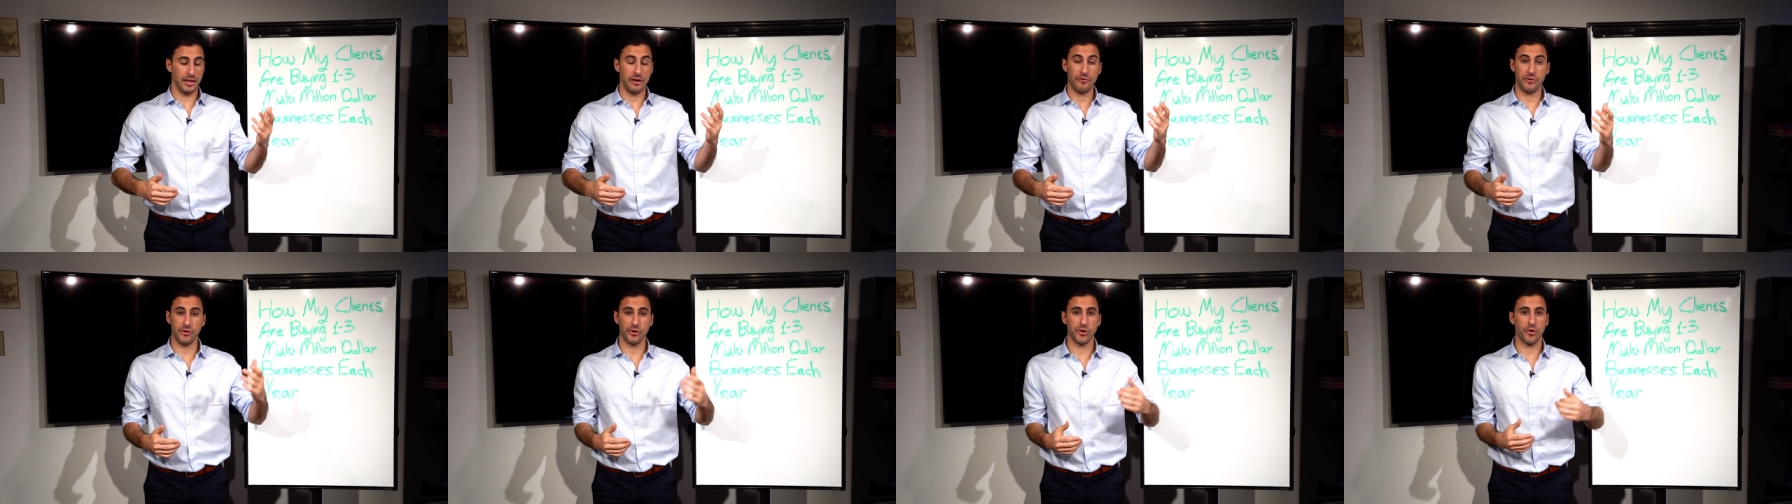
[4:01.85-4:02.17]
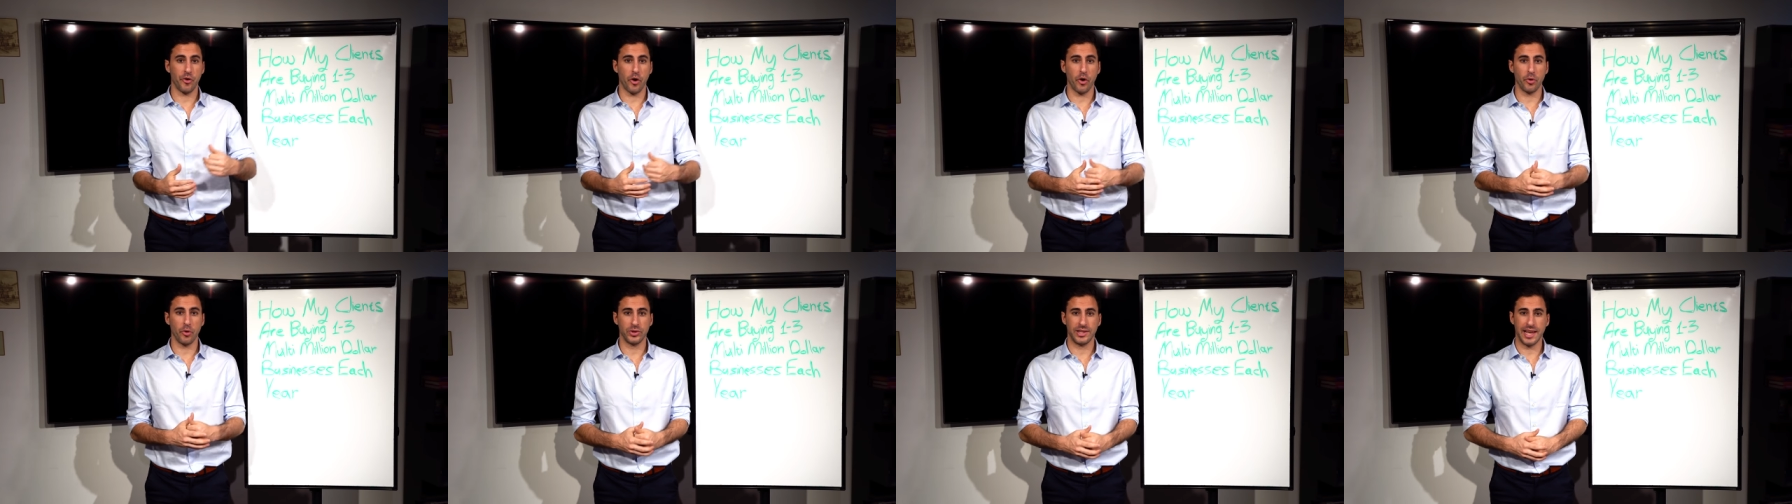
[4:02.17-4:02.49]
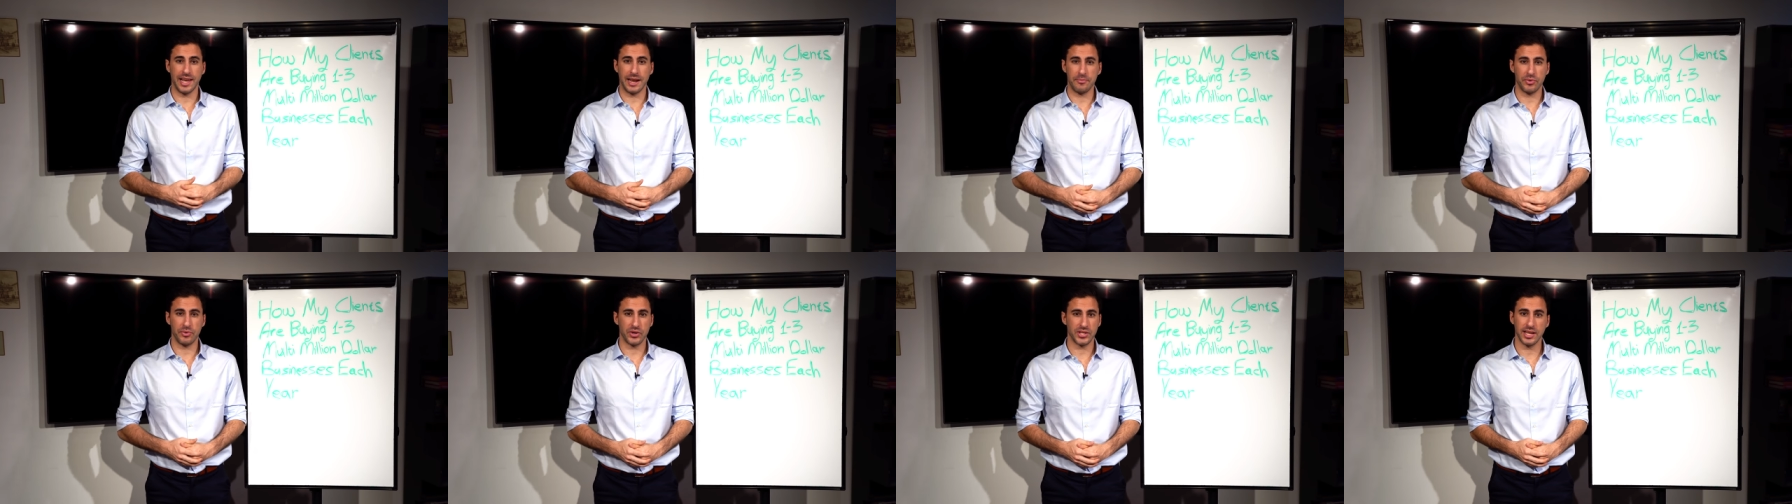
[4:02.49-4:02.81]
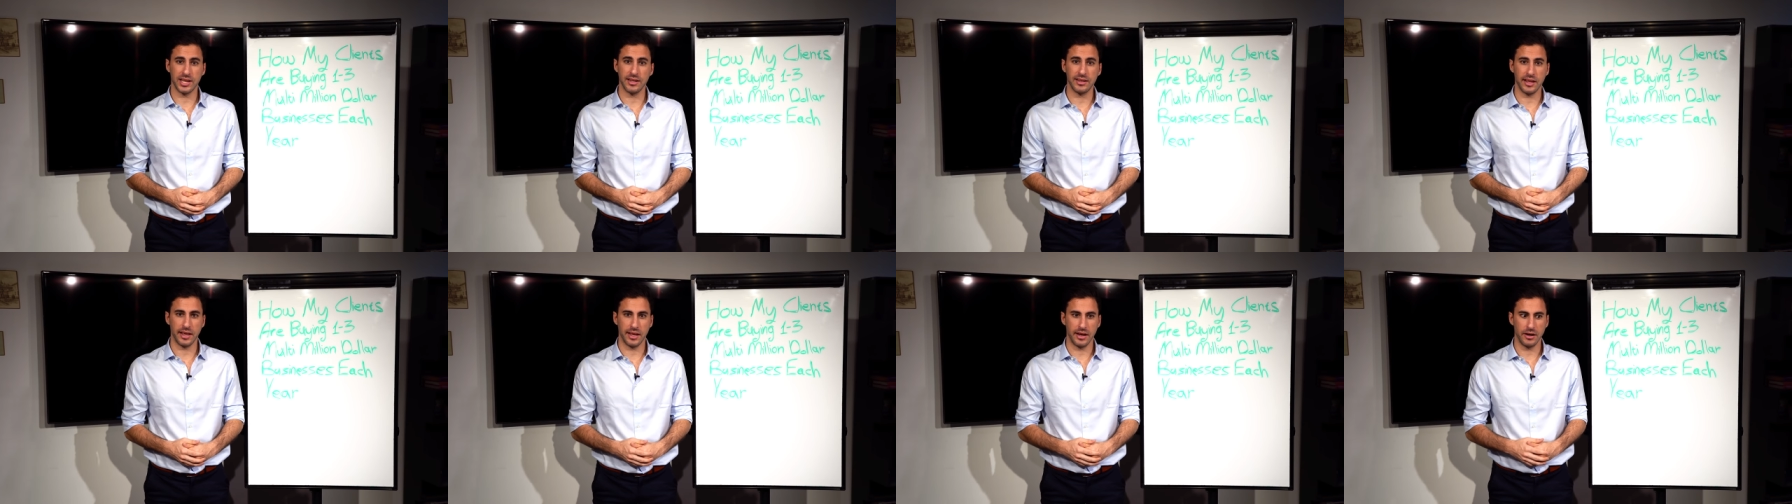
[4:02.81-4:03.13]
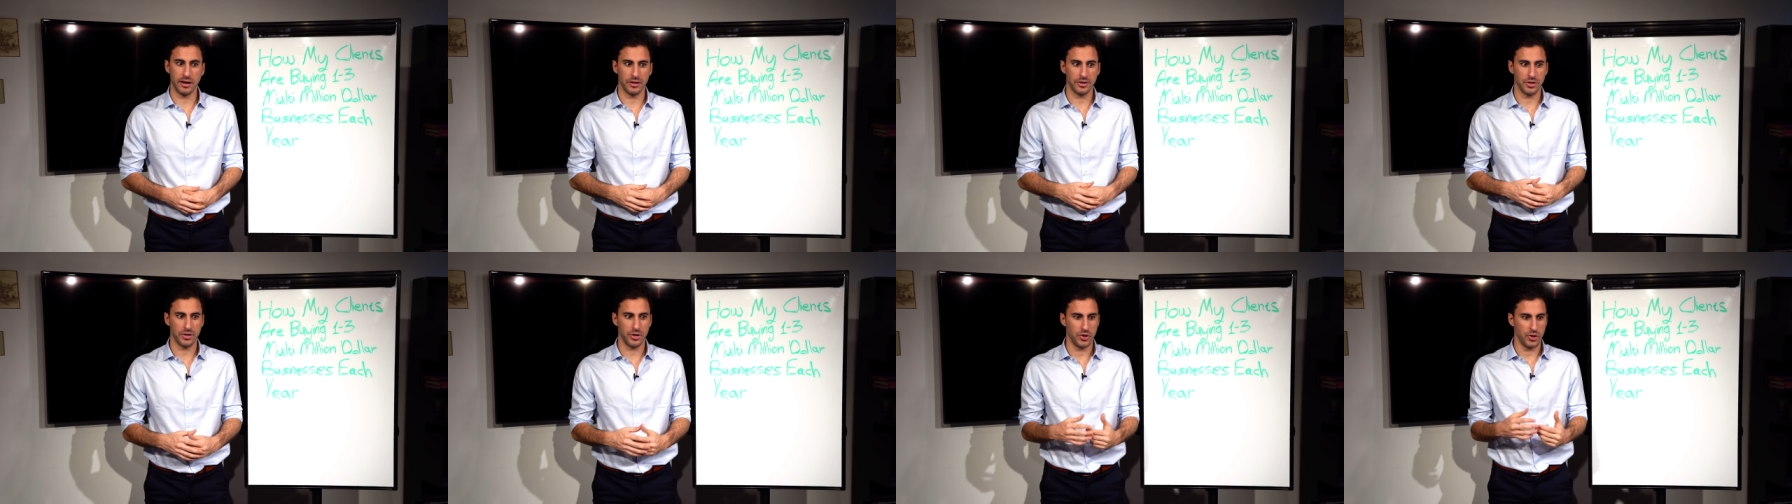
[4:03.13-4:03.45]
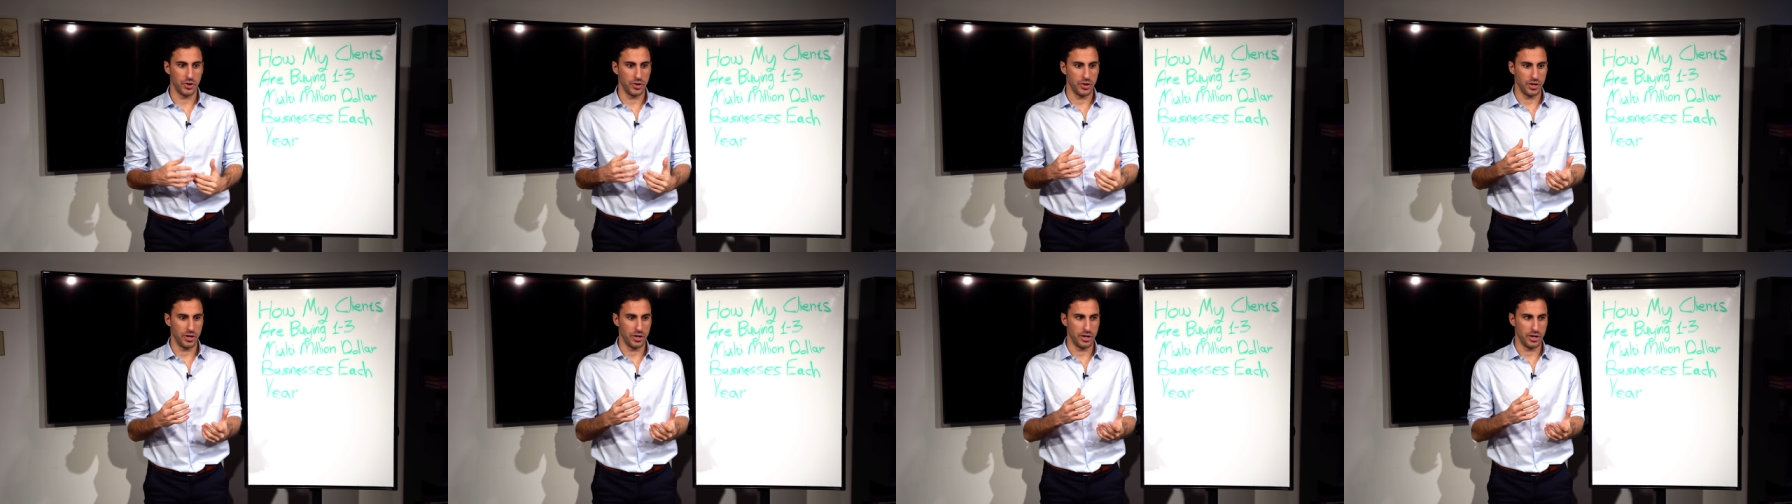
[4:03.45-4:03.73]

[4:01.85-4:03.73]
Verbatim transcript: if you grow 10% a year,